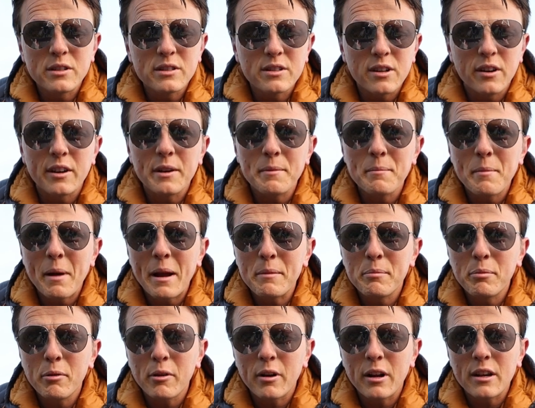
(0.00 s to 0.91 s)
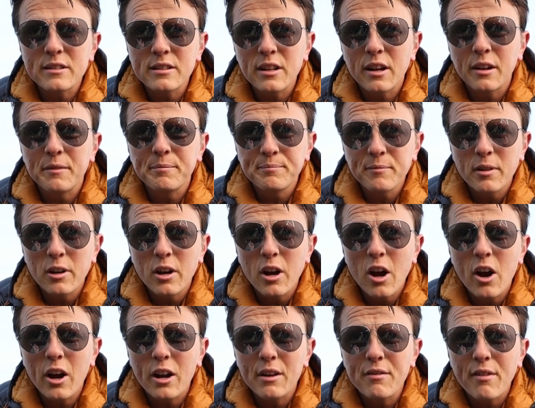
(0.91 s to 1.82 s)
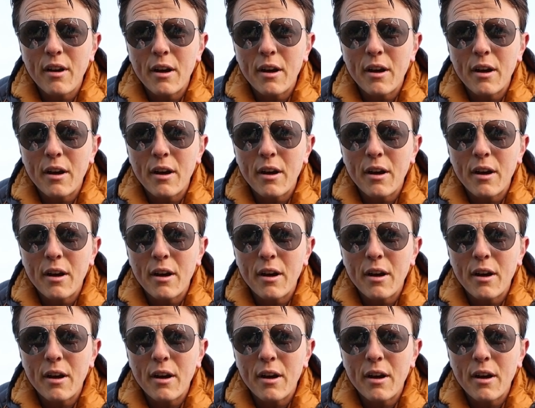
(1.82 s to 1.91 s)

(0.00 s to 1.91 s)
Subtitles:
designed and made product, so highly